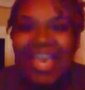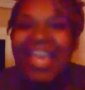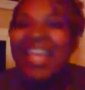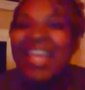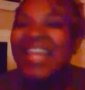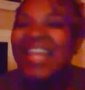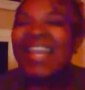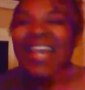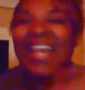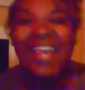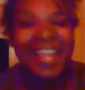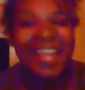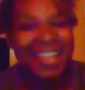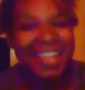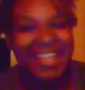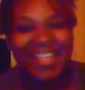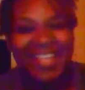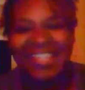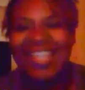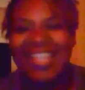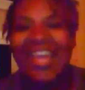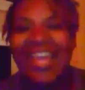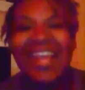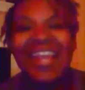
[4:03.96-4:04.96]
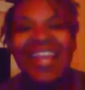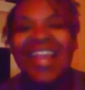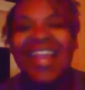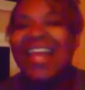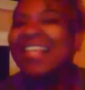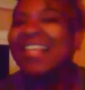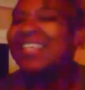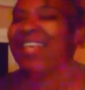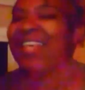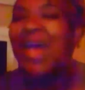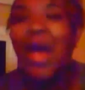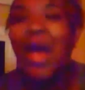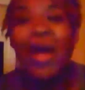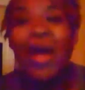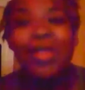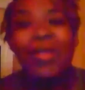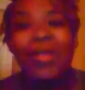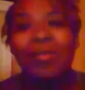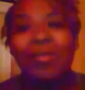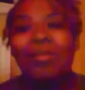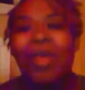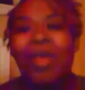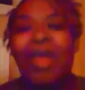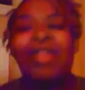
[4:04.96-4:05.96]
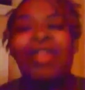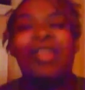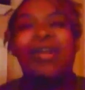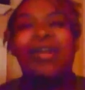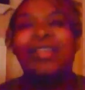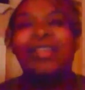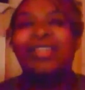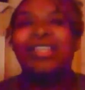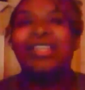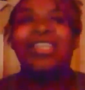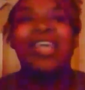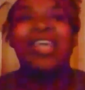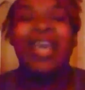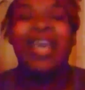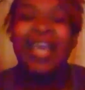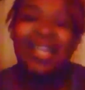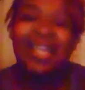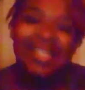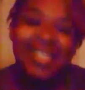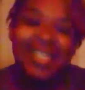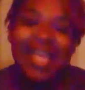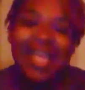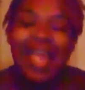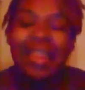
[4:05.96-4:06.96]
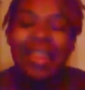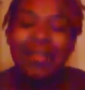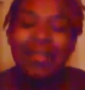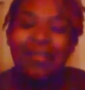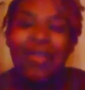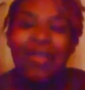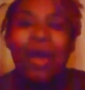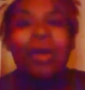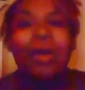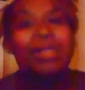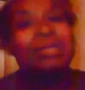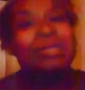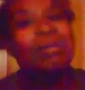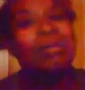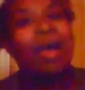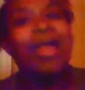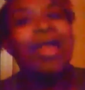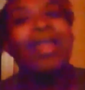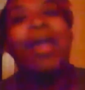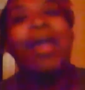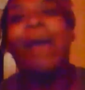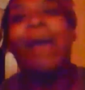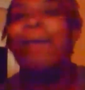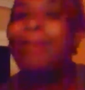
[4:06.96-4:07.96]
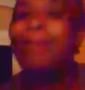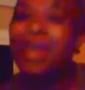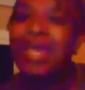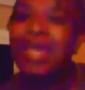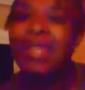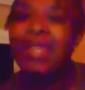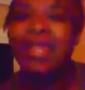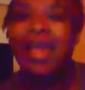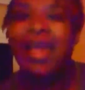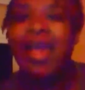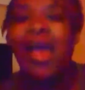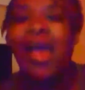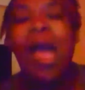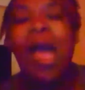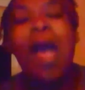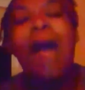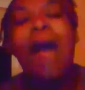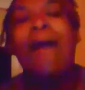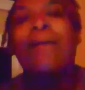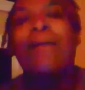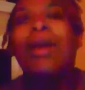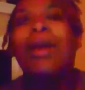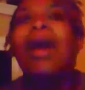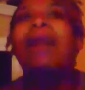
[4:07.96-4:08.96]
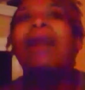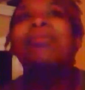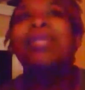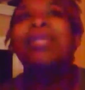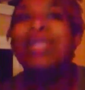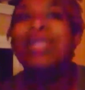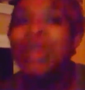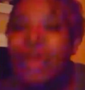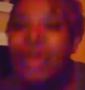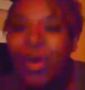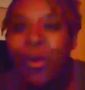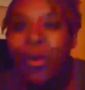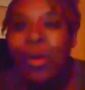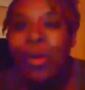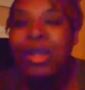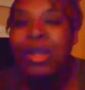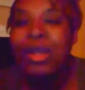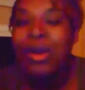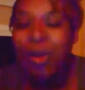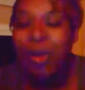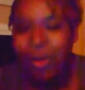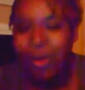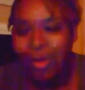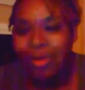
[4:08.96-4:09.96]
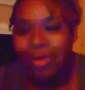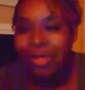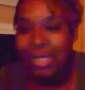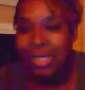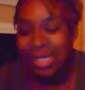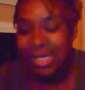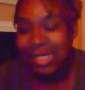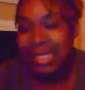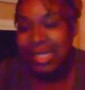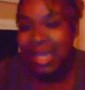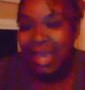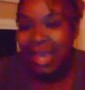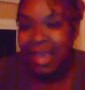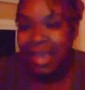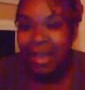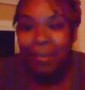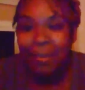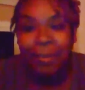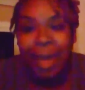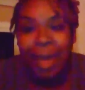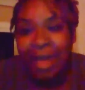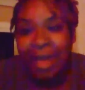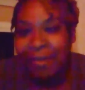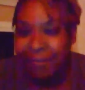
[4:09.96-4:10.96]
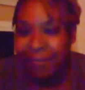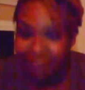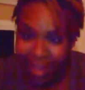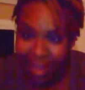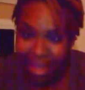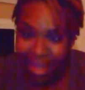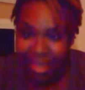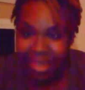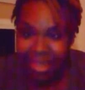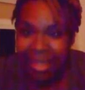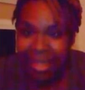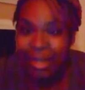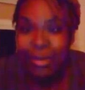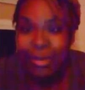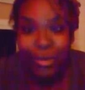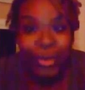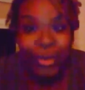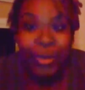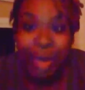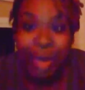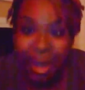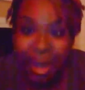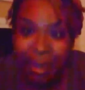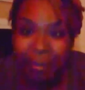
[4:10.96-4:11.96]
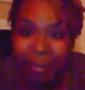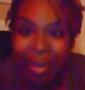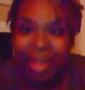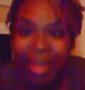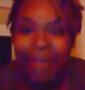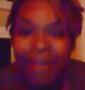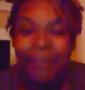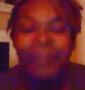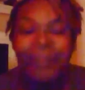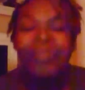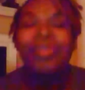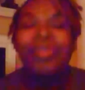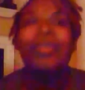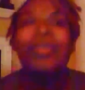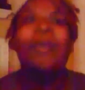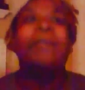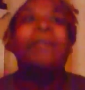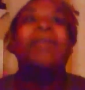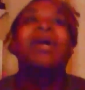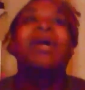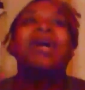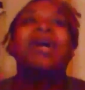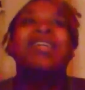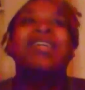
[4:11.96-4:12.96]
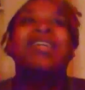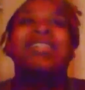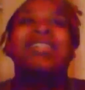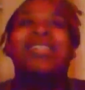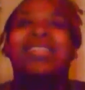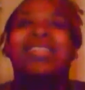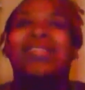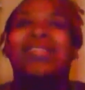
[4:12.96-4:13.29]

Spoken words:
none of this, I did not tell them like there's a chance that the flowers might not be there, but I'm still going on this thing by faith. Do you hear me? Because this is